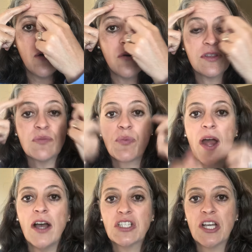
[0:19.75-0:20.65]
or this
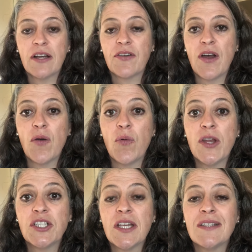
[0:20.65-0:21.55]
brow chakra, which